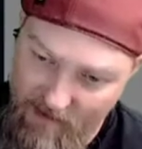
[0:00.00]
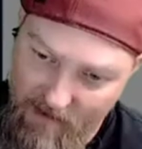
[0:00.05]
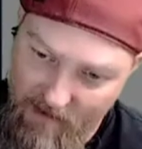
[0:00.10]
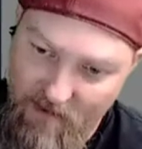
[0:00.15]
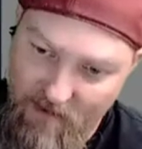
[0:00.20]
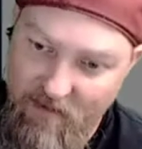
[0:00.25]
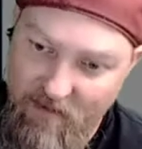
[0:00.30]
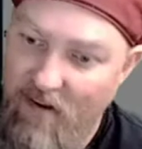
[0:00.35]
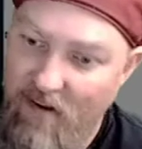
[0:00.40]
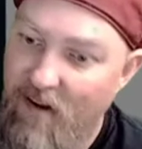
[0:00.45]

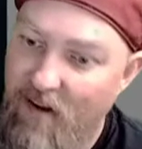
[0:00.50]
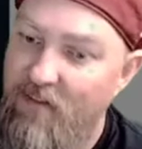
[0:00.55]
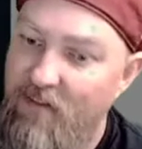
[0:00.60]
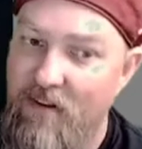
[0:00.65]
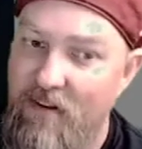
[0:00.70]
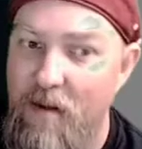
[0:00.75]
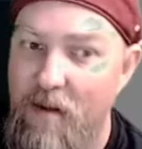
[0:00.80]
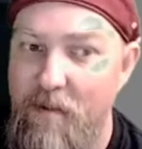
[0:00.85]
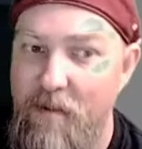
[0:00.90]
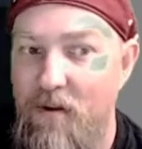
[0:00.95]
Just
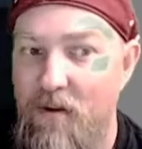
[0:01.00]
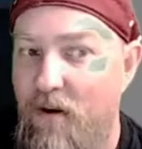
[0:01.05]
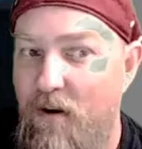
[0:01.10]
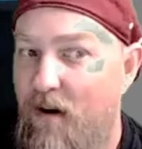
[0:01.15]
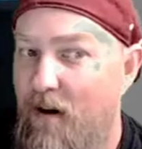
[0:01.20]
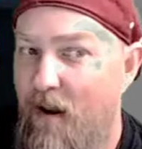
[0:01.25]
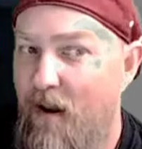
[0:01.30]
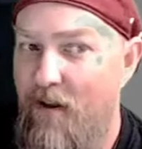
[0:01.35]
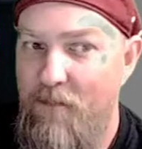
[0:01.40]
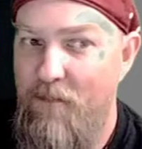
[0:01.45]

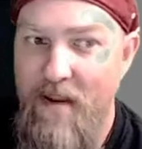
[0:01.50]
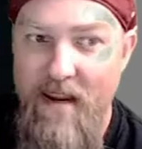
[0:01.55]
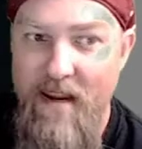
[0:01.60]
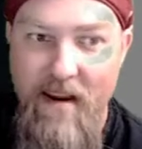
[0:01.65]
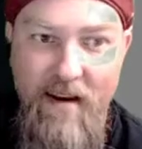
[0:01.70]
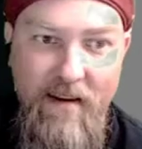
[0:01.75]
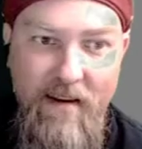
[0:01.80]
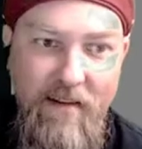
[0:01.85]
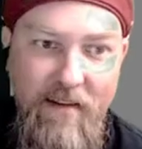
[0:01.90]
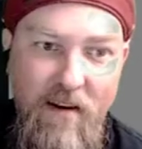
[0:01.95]

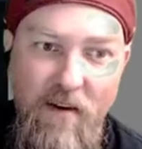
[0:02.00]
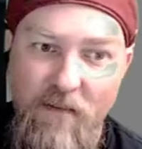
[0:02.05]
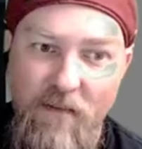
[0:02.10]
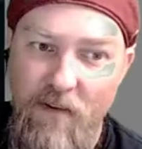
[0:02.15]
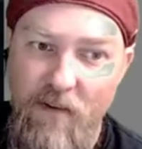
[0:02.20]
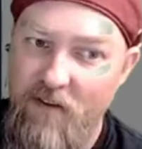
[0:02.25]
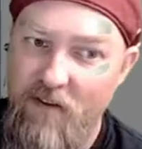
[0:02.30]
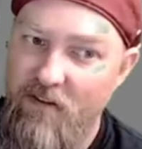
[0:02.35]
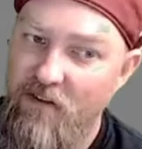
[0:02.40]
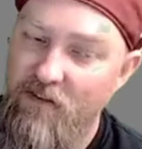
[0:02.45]
WRFB, no
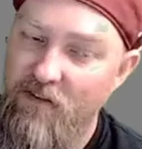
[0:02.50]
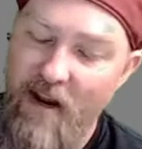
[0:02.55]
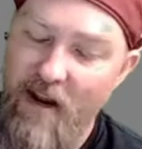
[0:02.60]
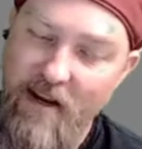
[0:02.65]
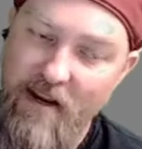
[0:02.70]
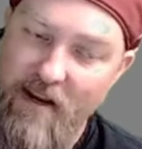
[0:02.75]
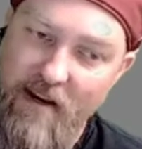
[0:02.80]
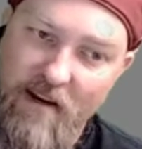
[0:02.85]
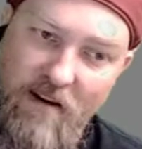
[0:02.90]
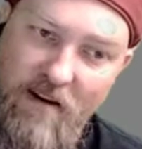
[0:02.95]
Virtue
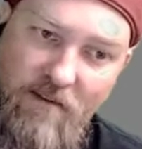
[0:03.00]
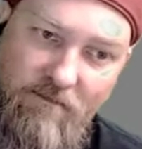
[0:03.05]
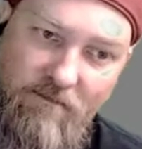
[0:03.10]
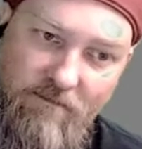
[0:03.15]
Radio.